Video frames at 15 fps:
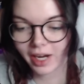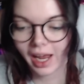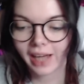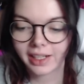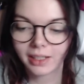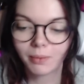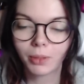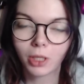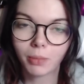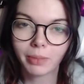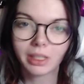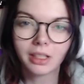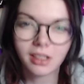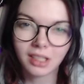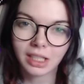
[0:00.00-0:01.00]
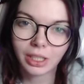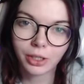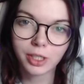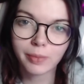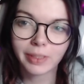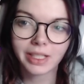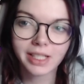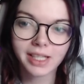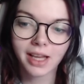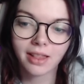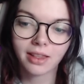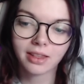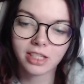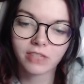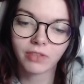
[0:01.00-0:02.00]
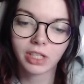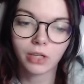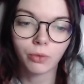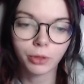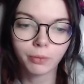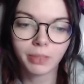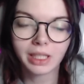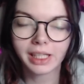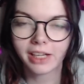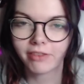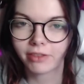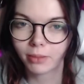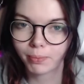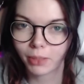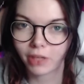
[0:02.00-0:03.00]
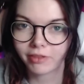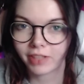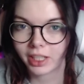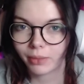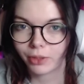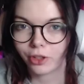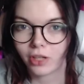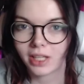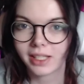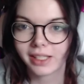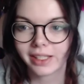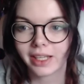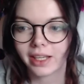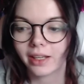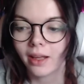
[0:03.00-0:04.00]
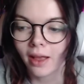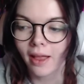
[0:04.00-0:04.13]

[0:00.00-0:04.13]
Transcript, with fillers: I did put up a little announcement to say that this video would be late, for, but for anyone who didn't see it,